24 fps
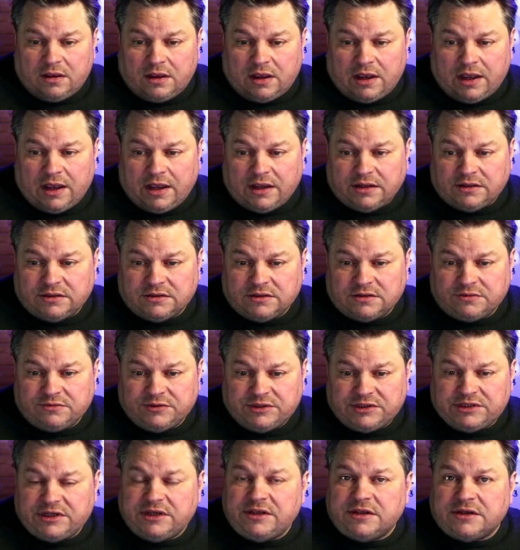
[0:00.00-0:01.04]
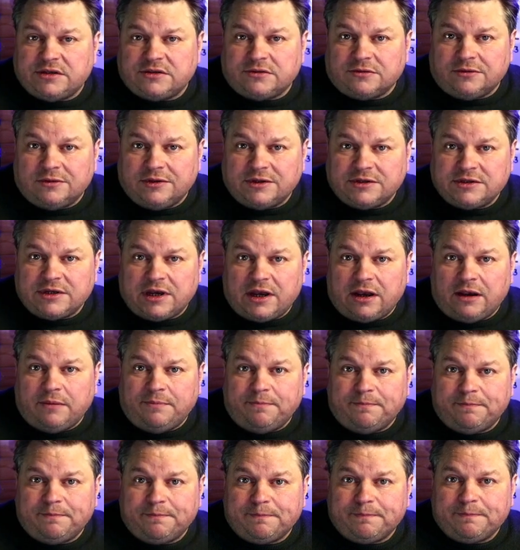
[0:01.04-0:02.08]
And we see this all the
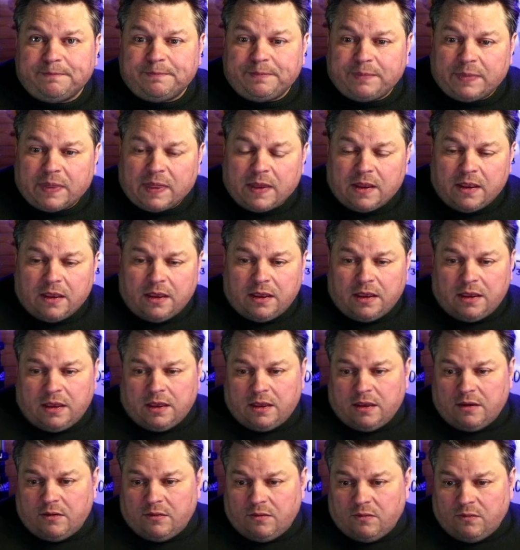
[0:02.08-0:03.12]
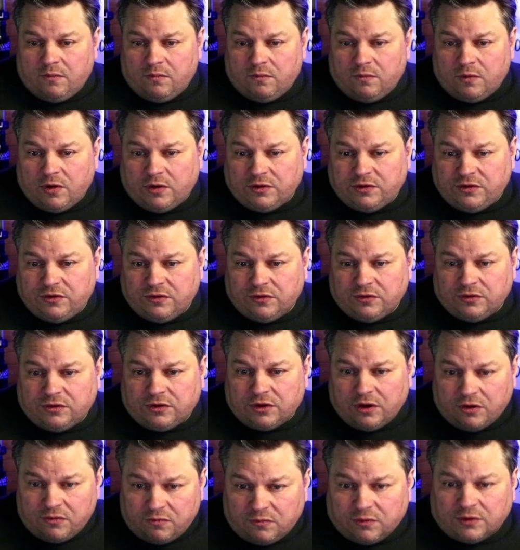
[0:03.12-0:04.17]
time. What you
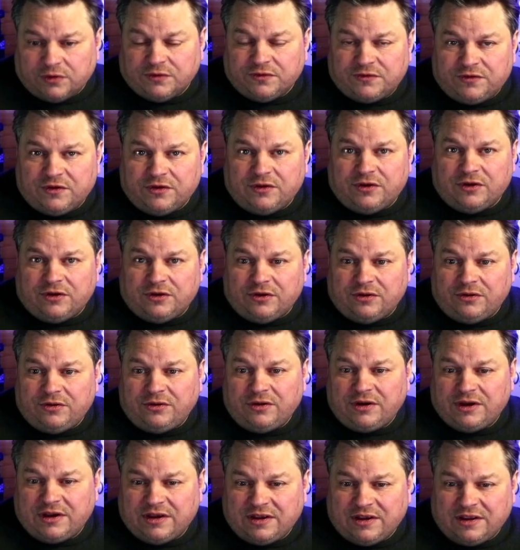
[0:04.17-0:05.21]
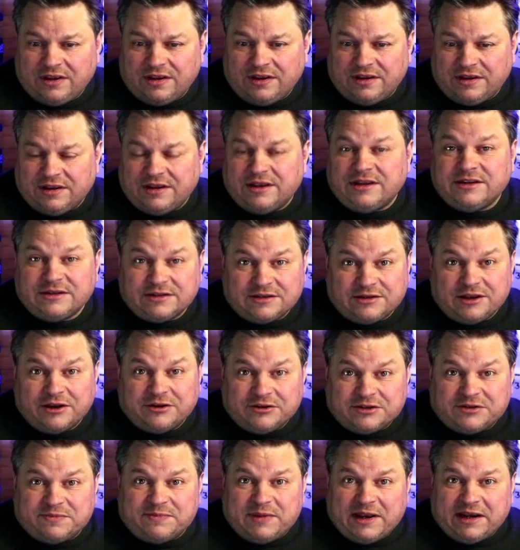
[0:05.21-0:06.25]
don't want to do is
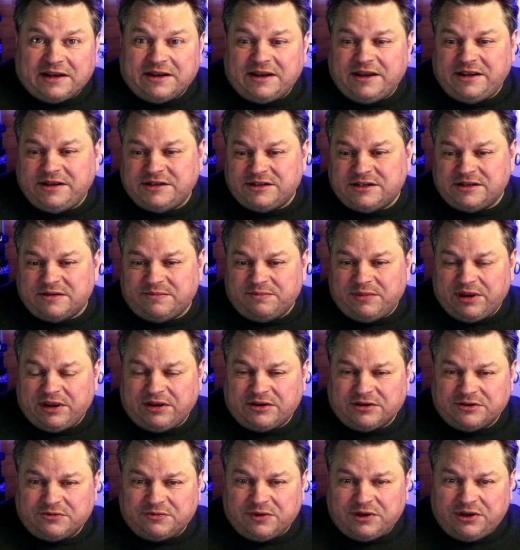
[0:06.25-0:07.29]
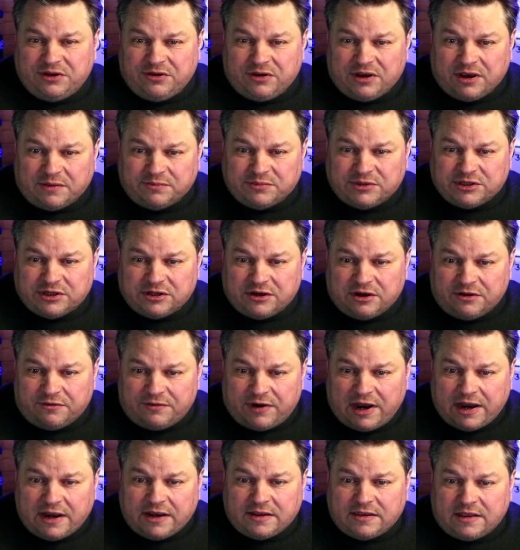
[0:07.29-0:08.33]
dose magnesium, because when you come to
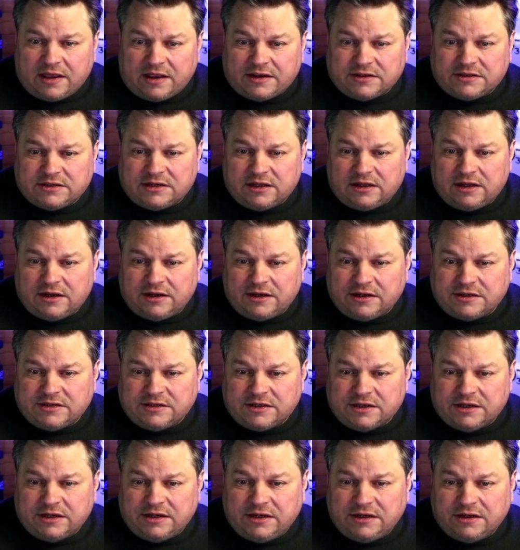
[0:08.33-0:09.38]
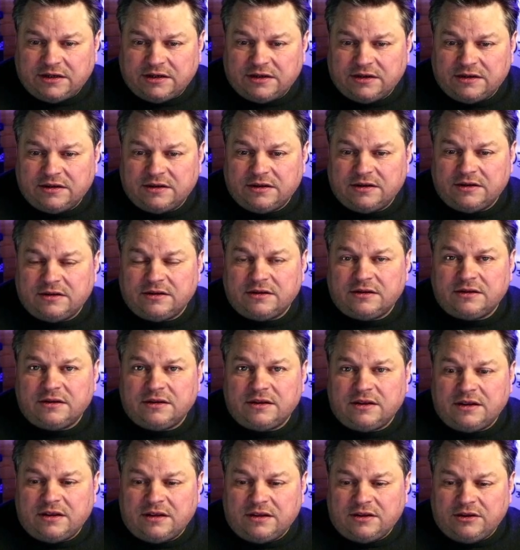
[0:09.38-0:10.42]
correct that salinity,
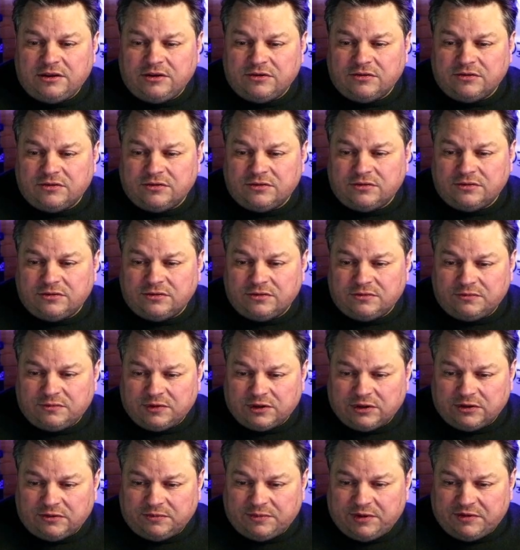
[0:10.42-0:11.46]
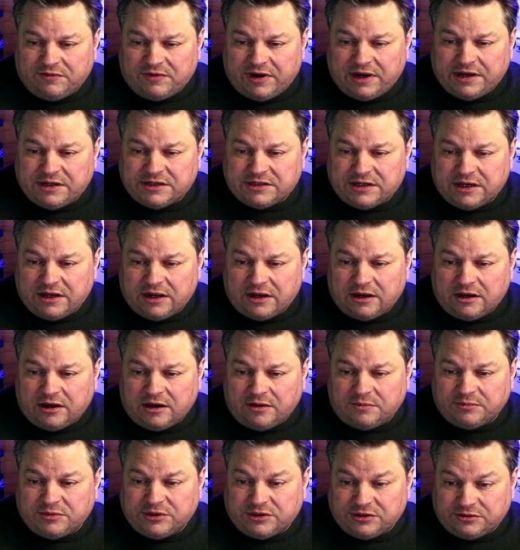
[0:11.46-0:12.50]
you will be raising it
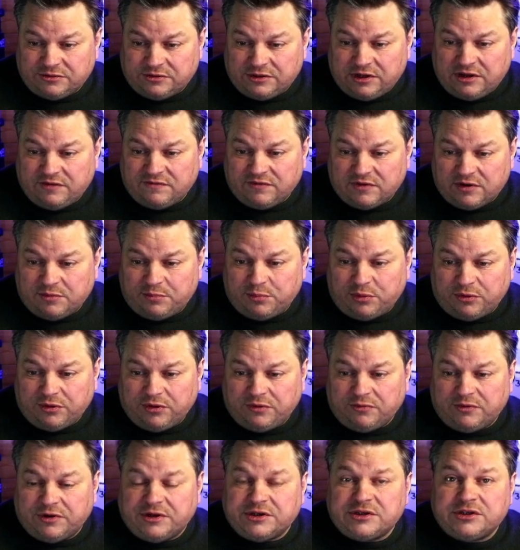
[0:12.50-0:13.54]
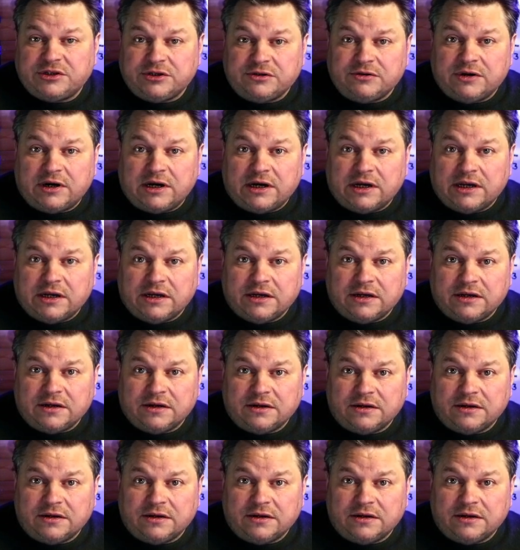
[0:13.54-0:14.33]
up to even a point where it's too high.